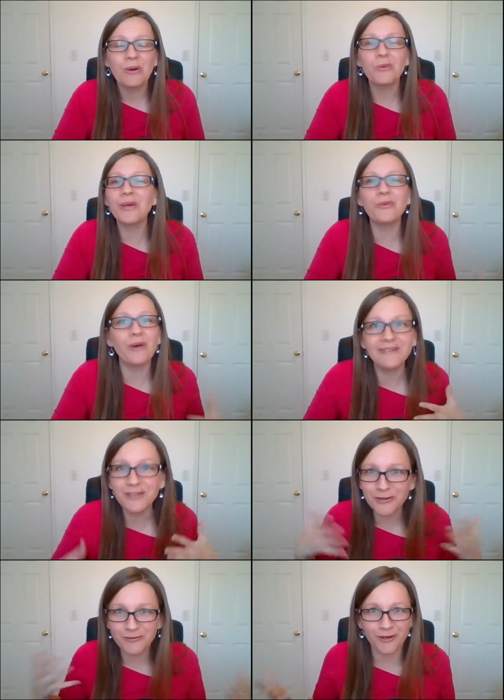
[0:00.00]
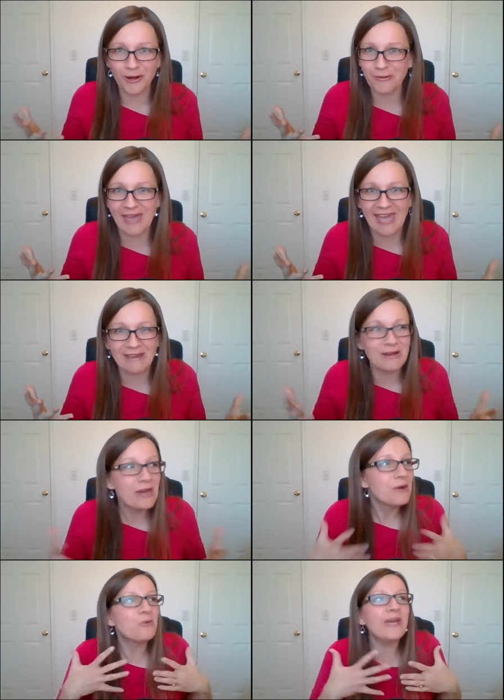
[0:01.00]
We wonder if we're okay.
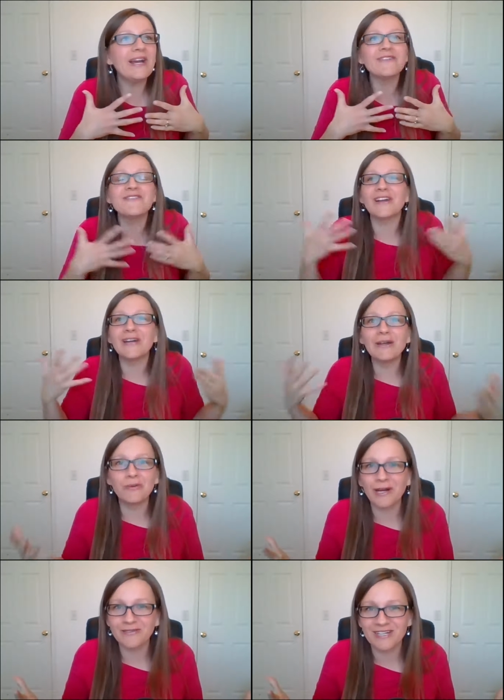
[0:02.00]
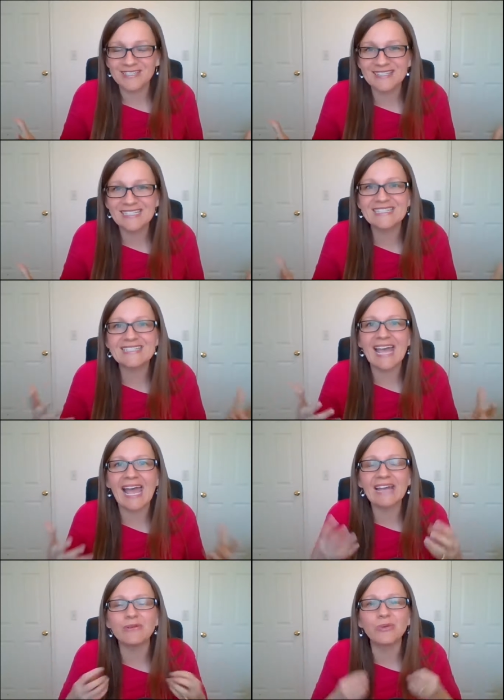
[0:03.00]
We are very aware of our sins
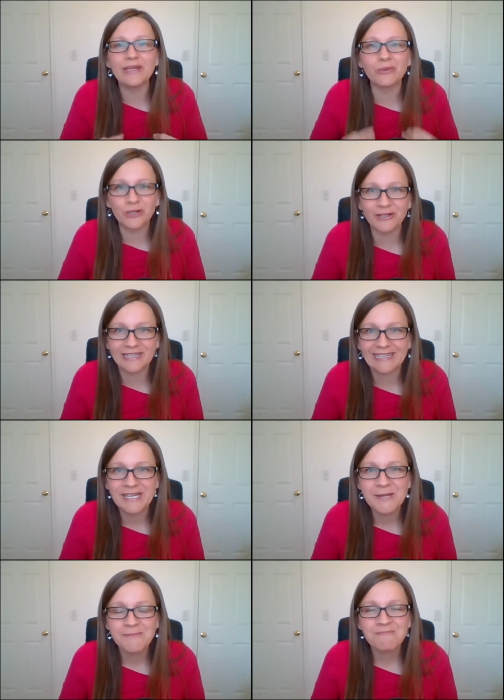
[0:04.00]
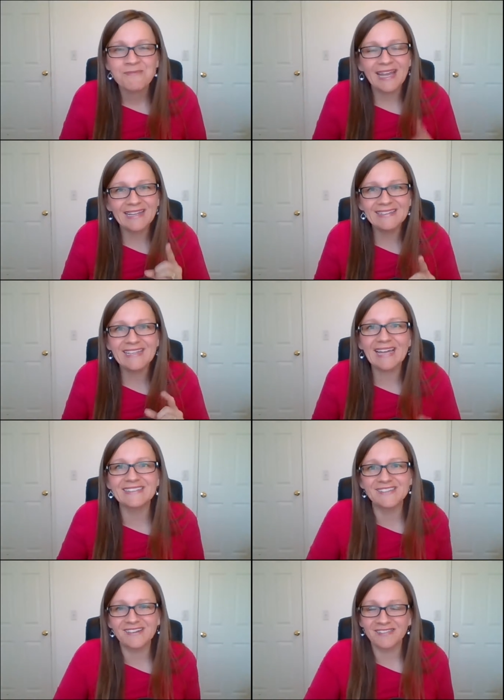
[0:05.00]
and we worry. And
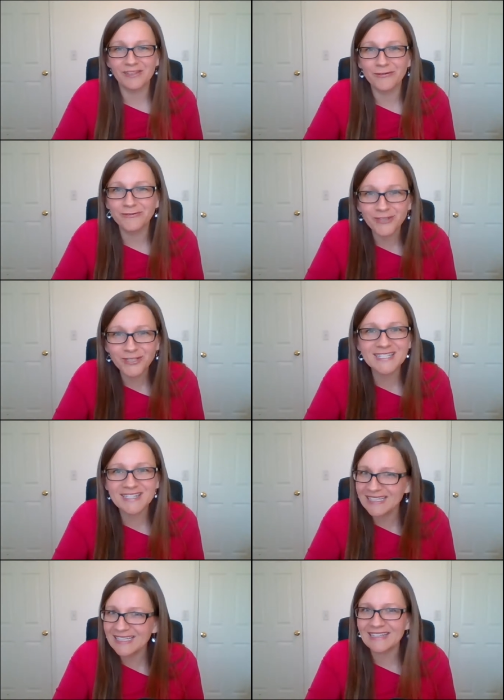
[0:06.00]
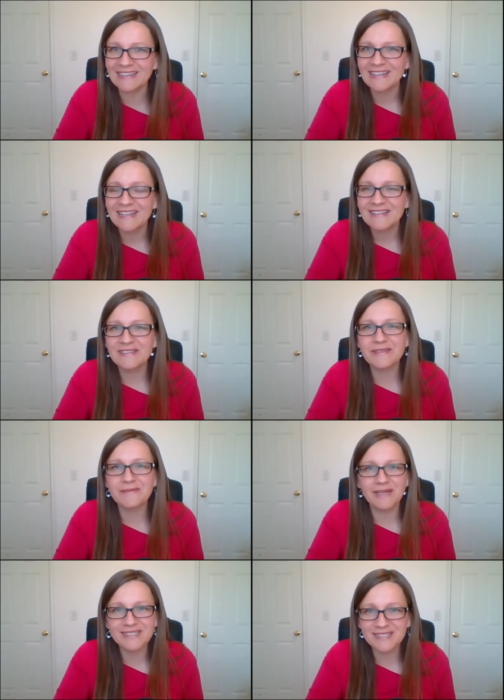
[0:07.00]
yet the first thing that the
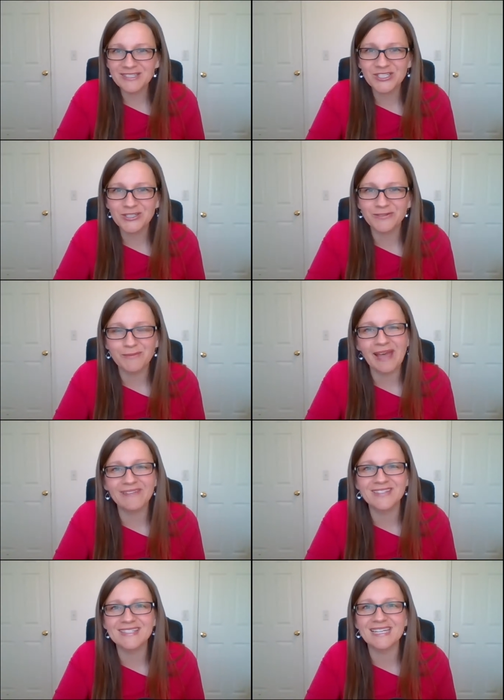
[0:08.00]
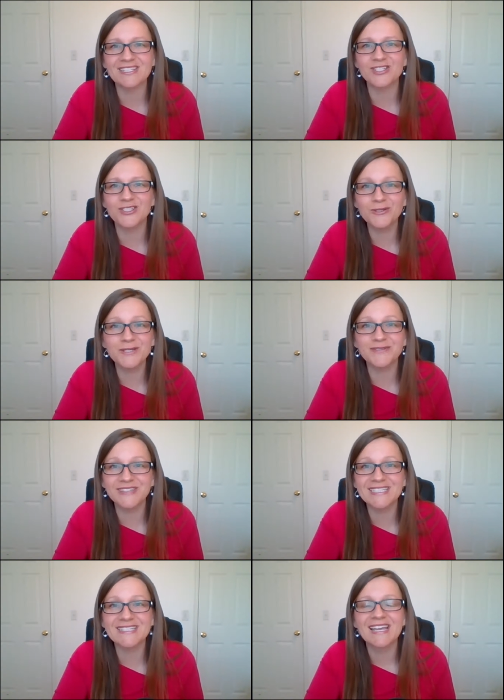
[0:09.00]
messenger from heaven said to Joseph
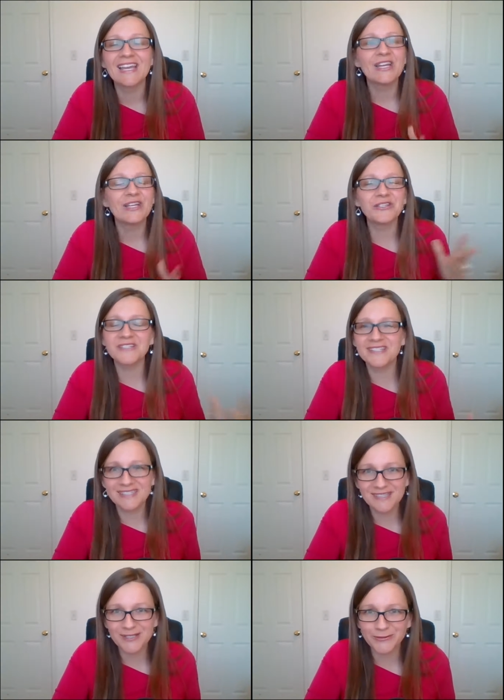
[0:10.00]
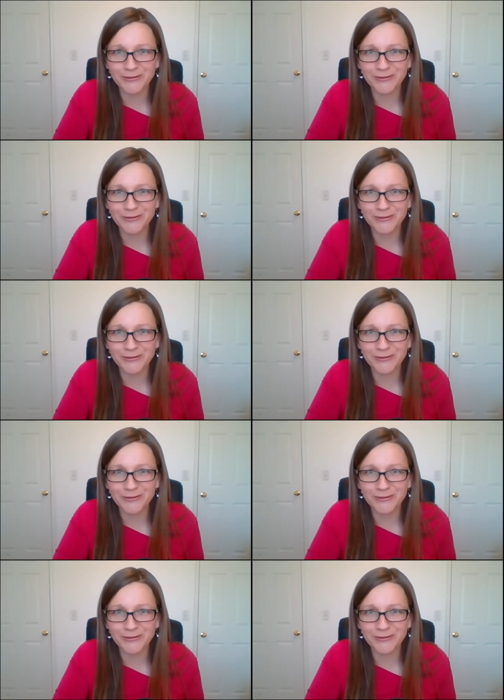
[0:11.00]
is, your sins are